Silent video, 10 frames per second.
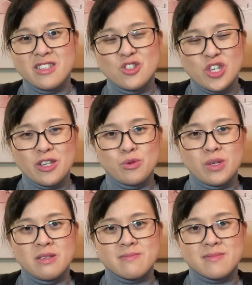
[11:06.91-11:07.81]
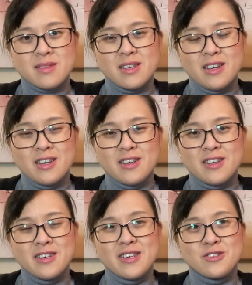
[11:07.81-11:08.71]
the genuine
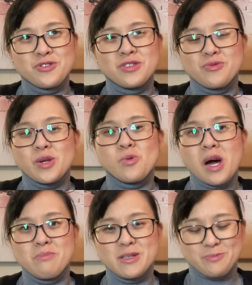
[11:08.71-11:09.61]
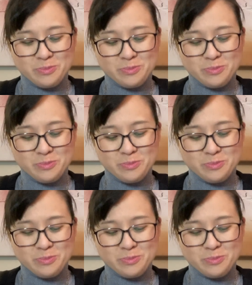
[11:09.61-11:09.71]
entrant requirement.